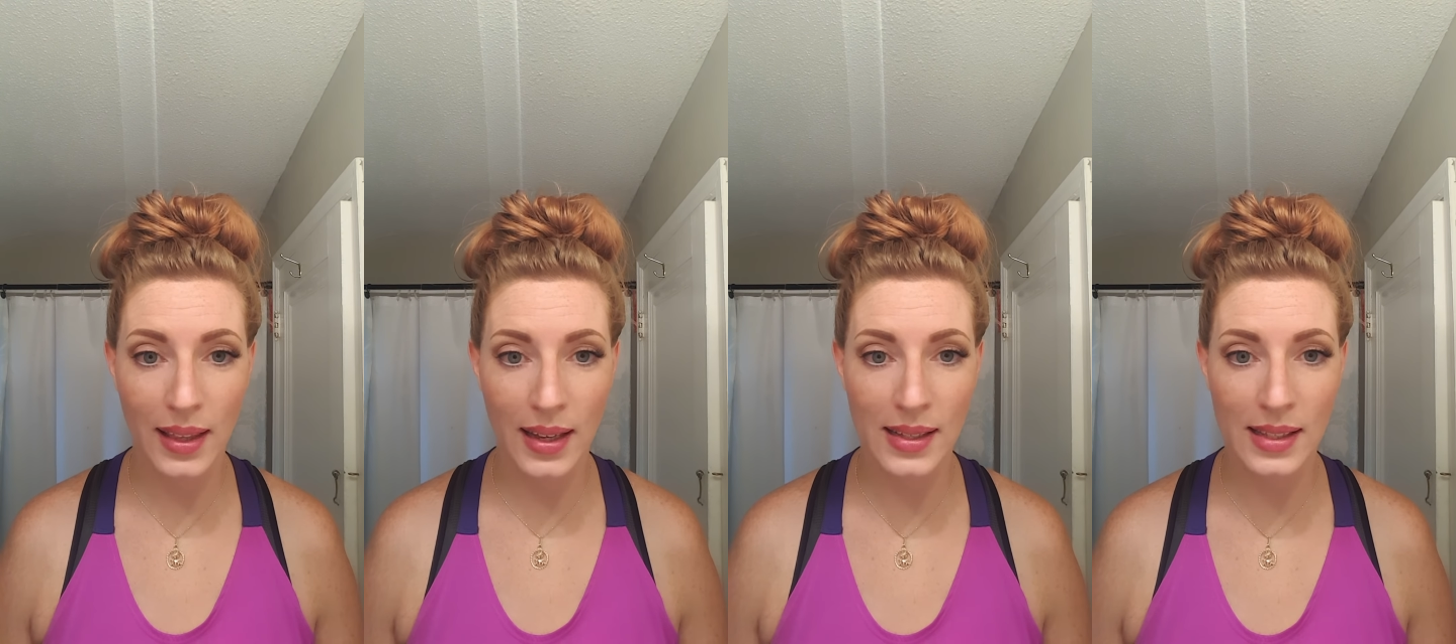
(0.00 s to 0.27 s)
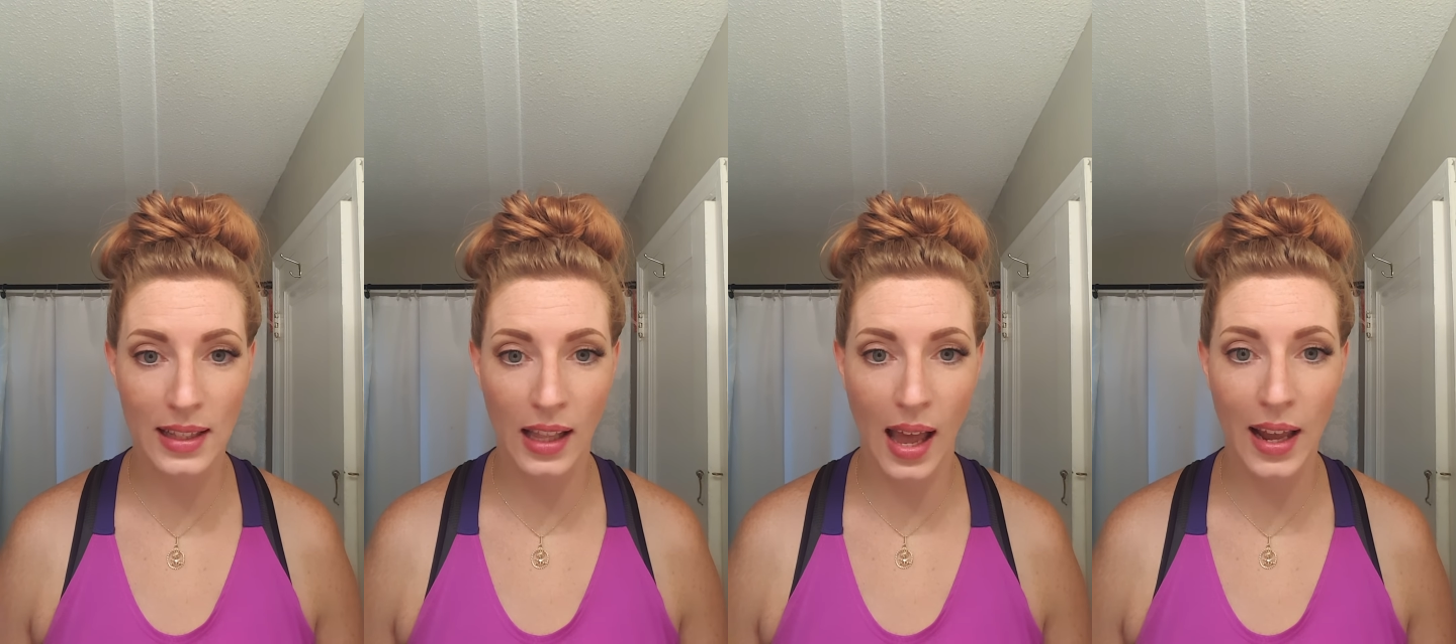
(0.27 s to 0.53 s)

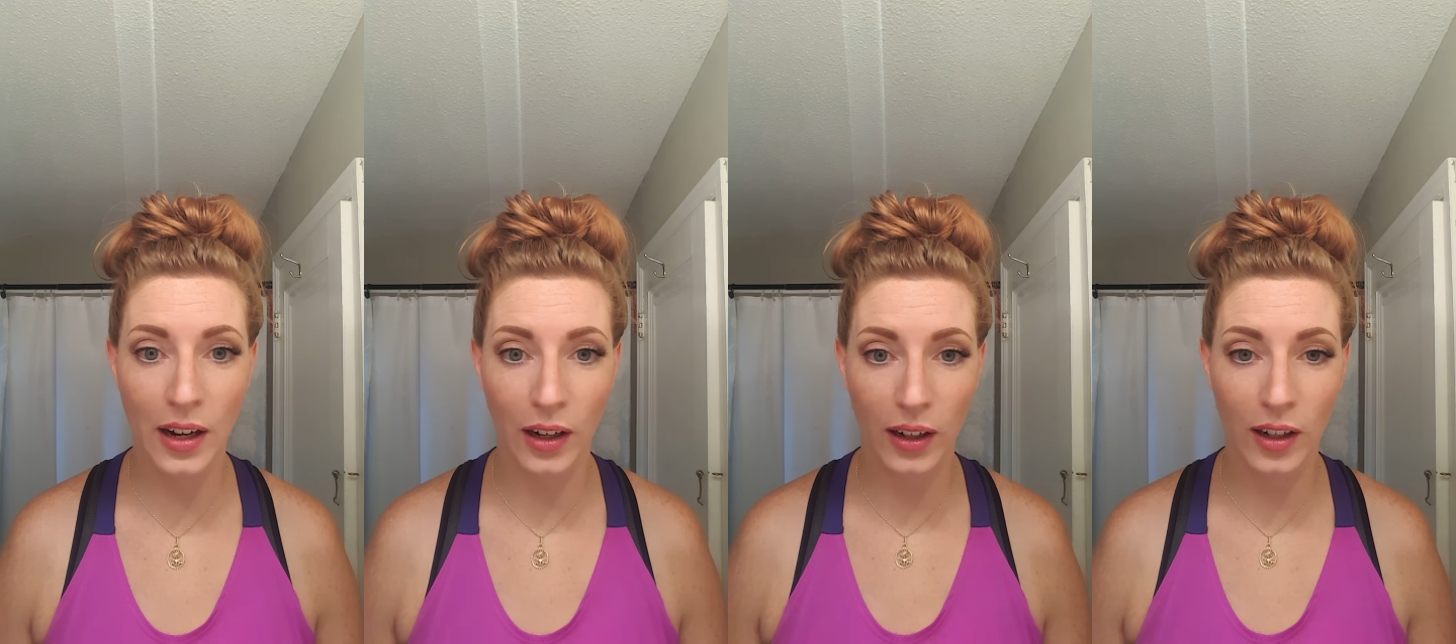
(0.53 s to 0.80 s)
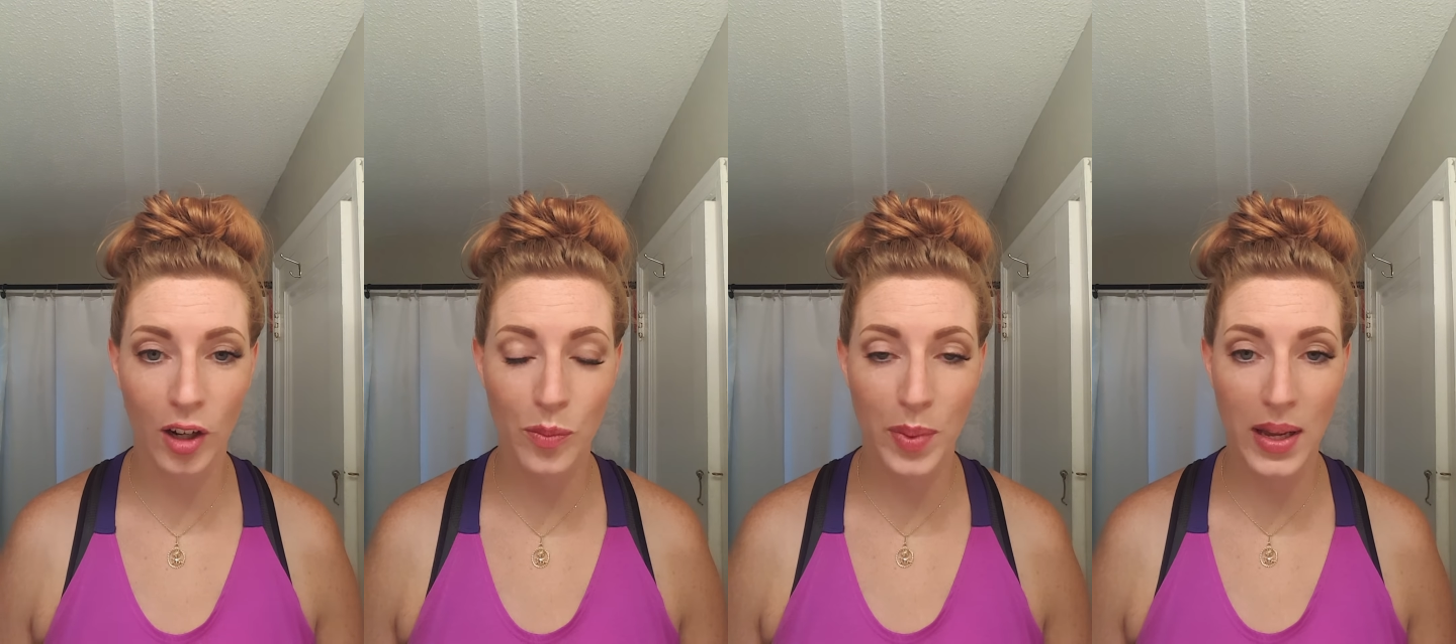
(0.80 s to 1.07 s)
this liner
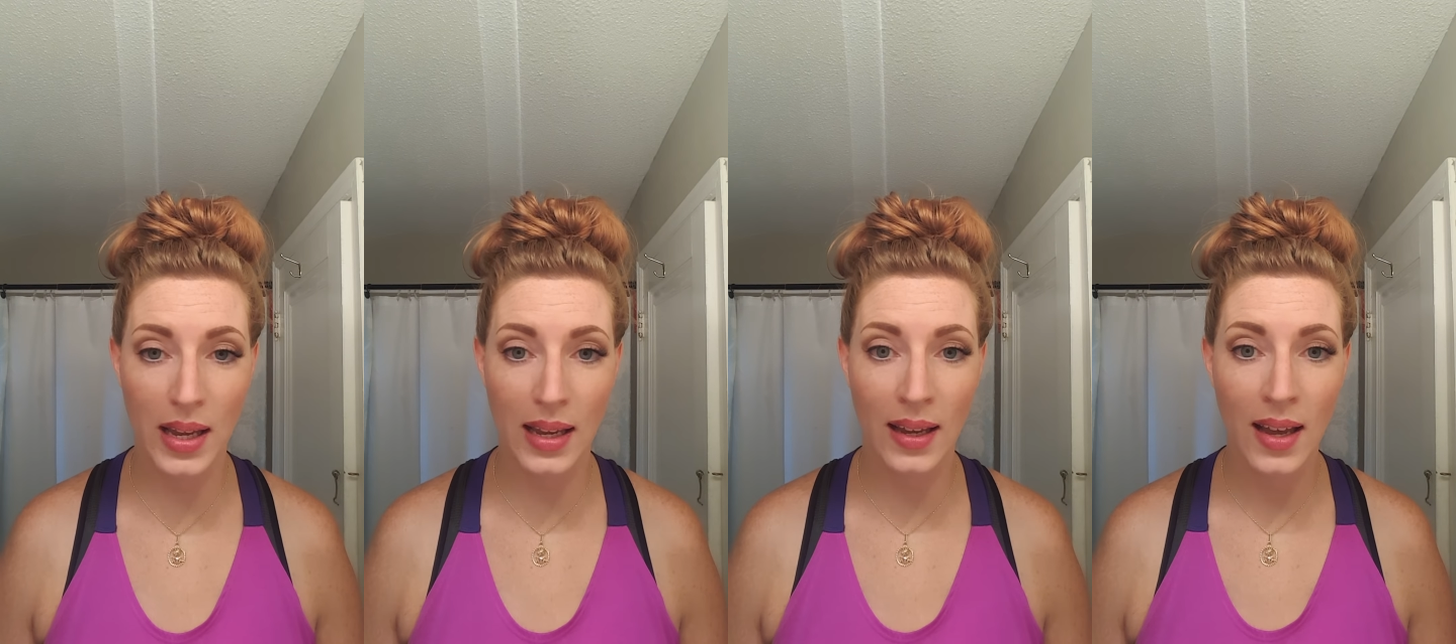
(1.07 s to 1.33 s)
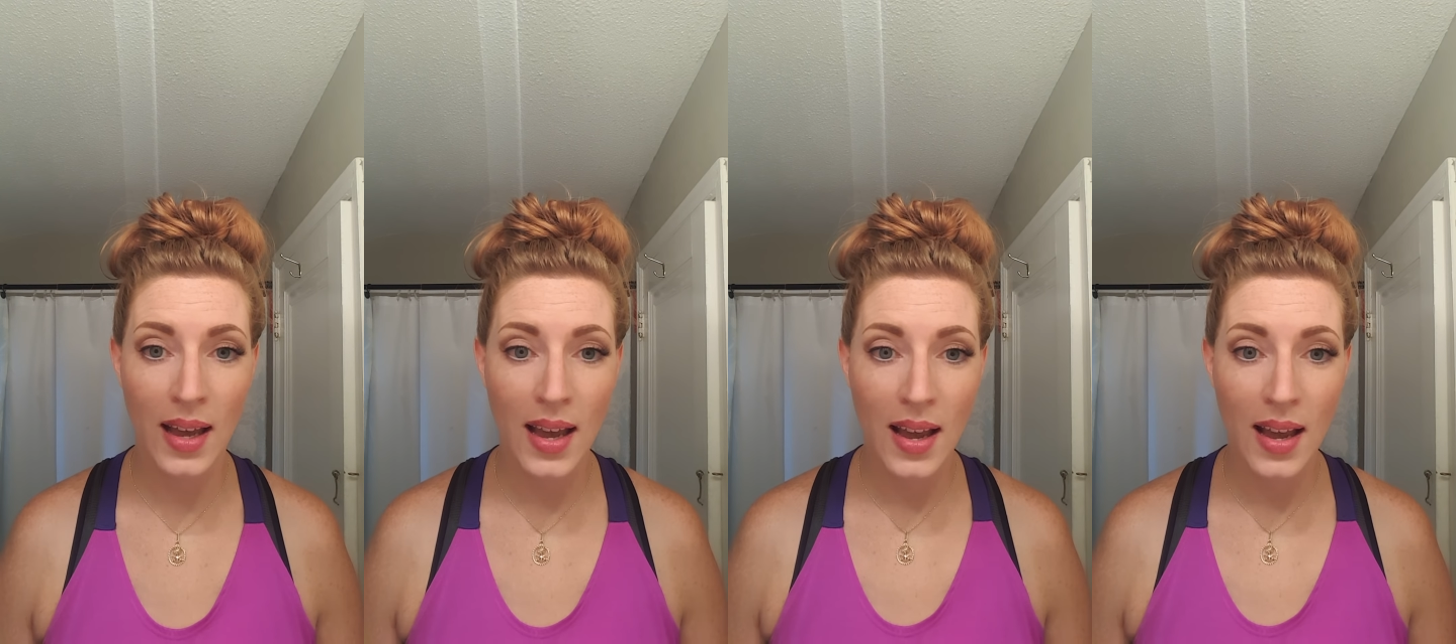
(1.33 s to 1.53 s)
could be